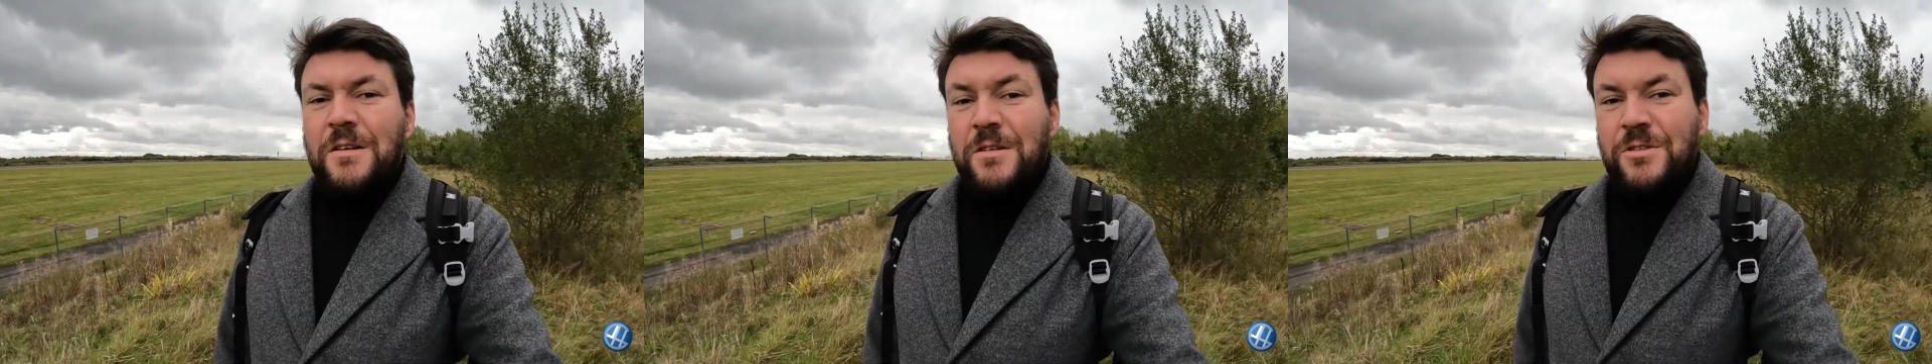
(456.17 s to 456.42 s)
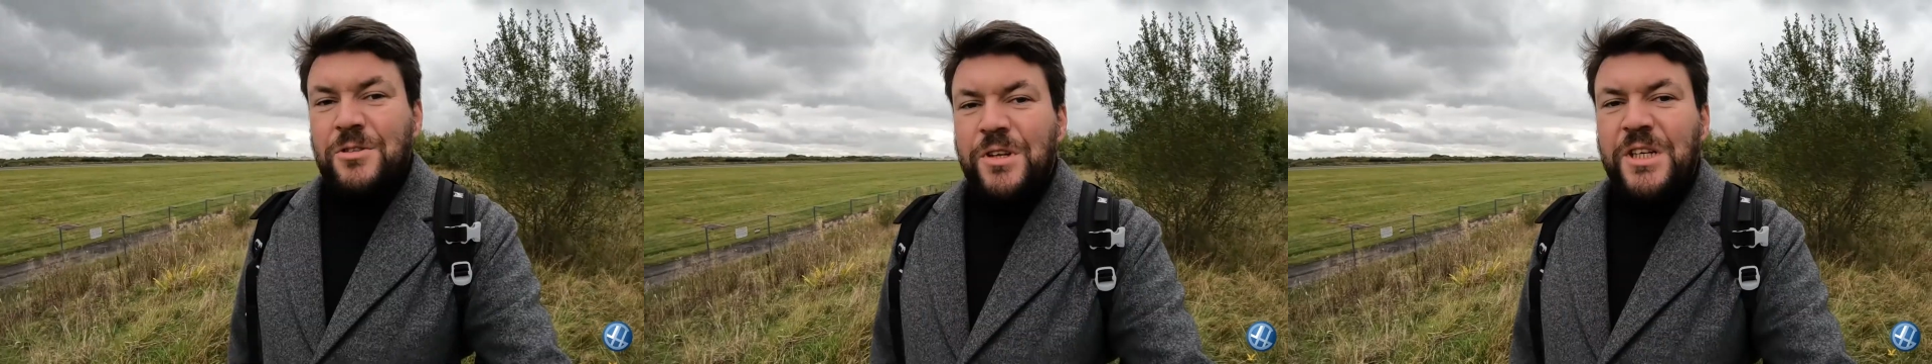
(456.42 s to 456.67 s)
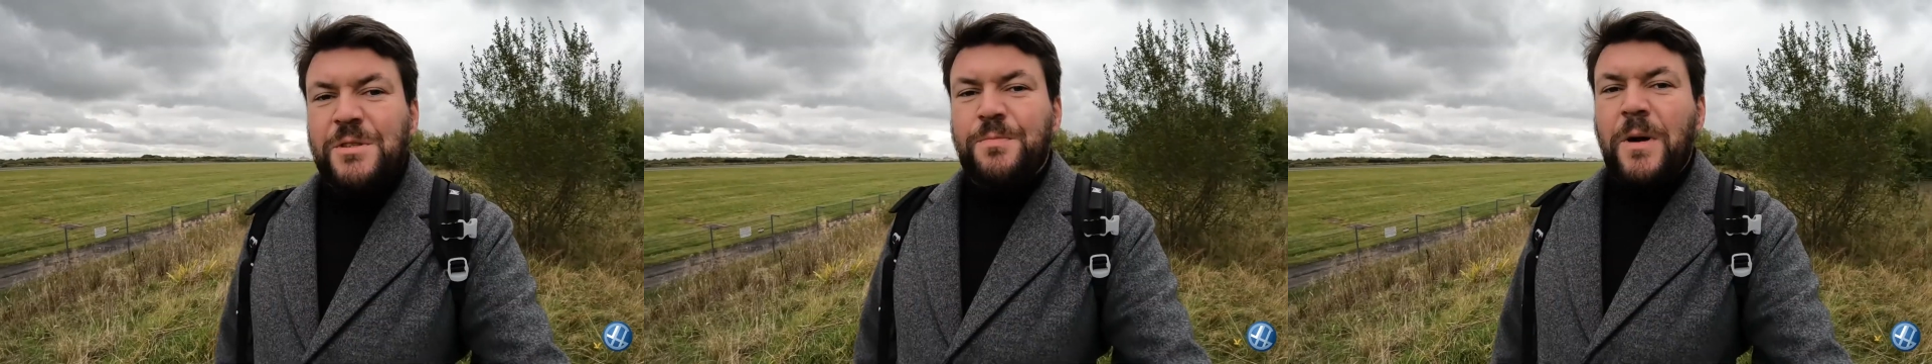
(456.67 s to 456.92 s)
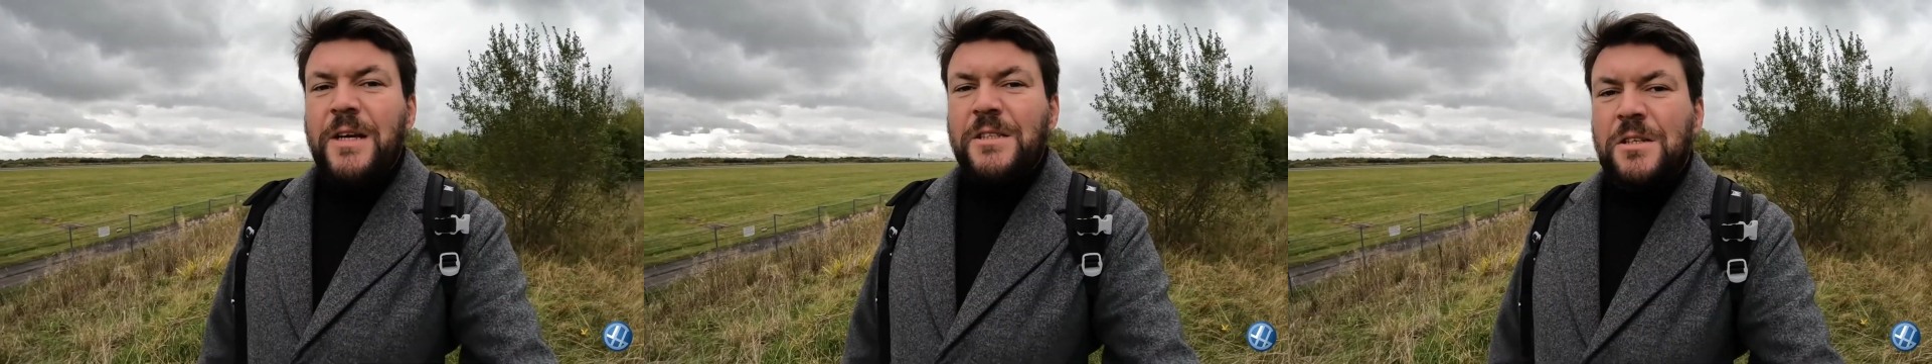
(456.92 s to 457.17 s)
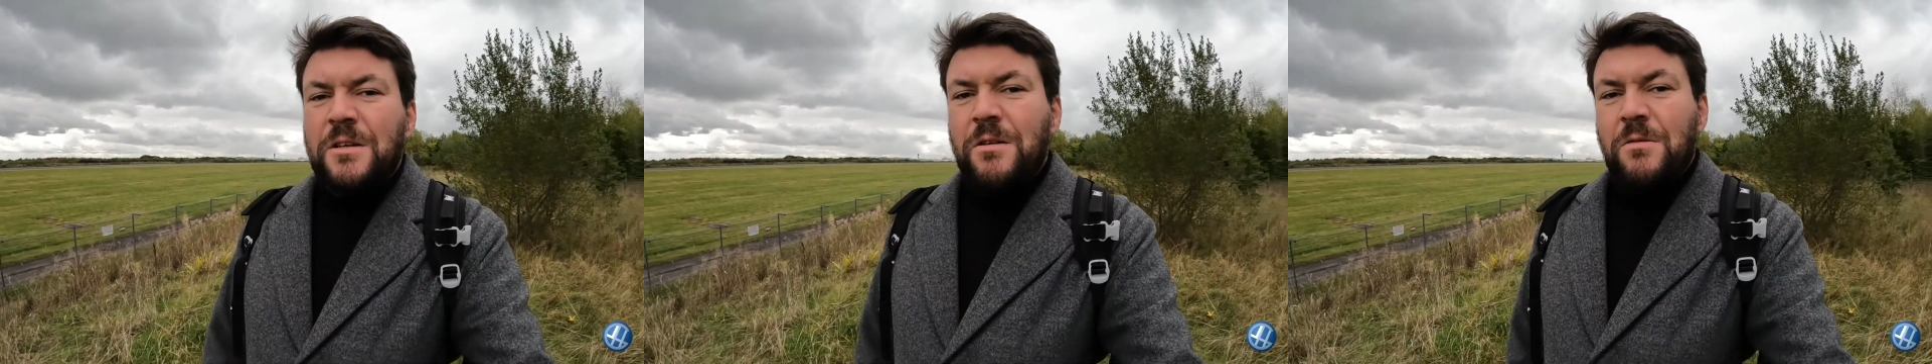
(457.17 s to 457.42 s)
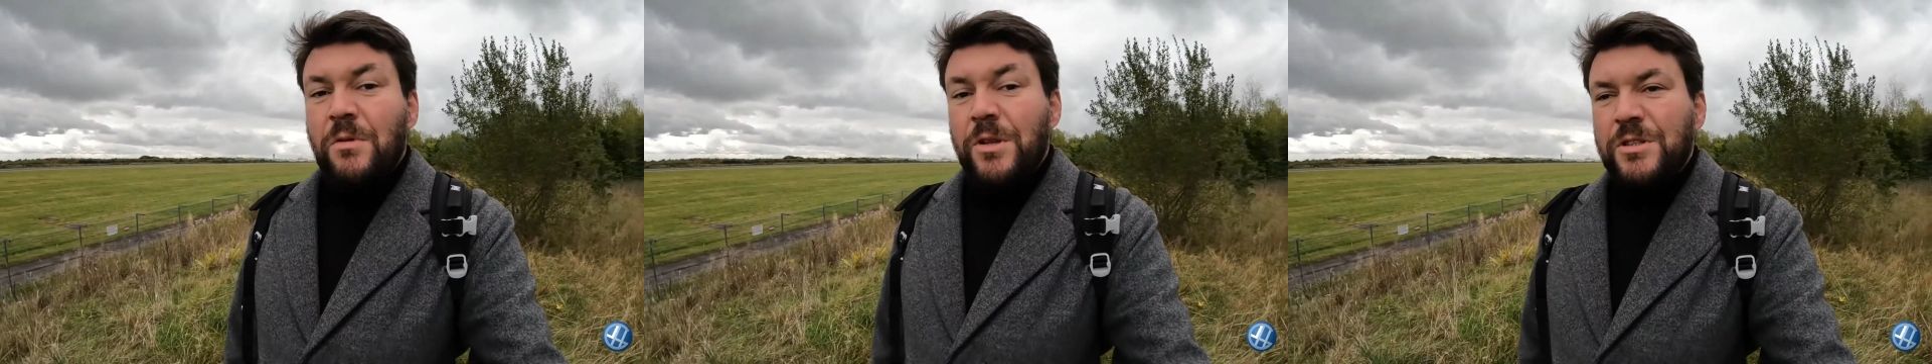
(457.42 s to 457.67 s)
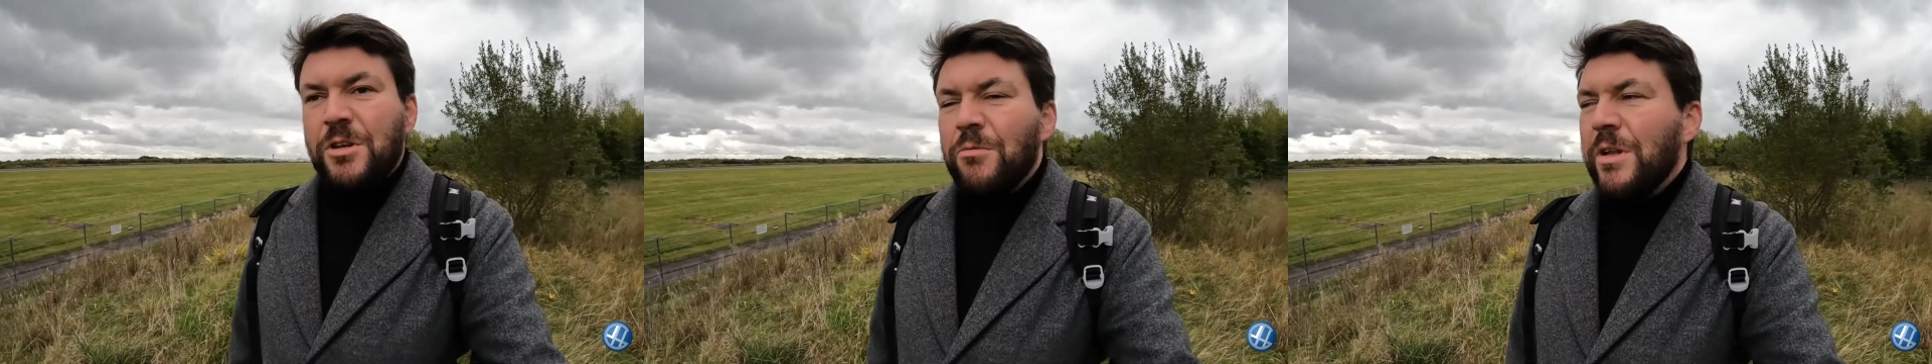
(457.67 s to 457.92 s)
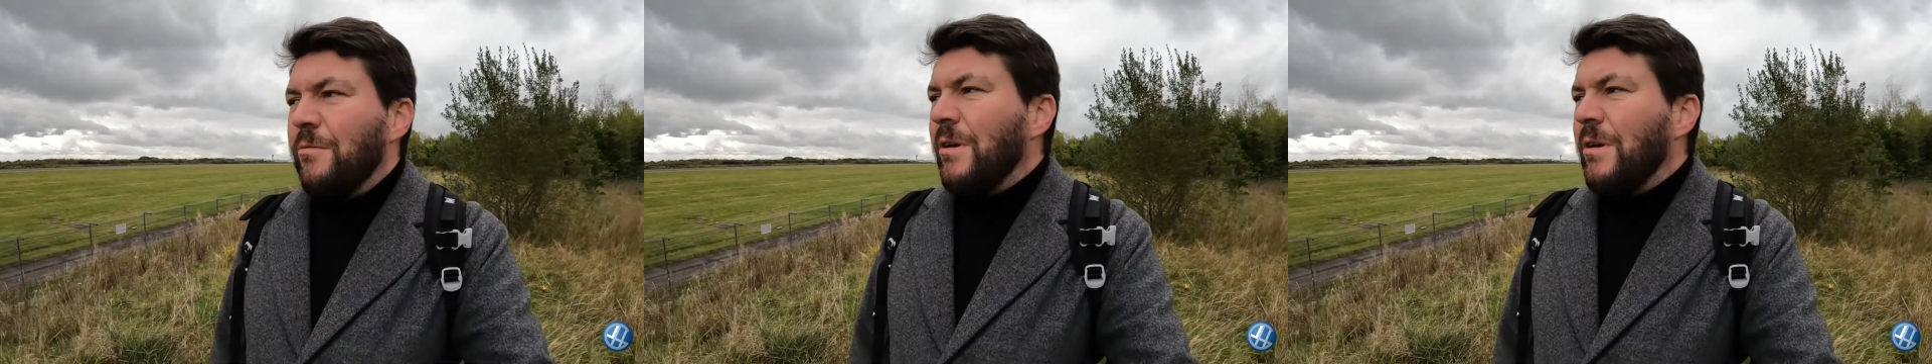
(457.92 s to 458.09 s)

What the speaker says: Sun Express, one that's only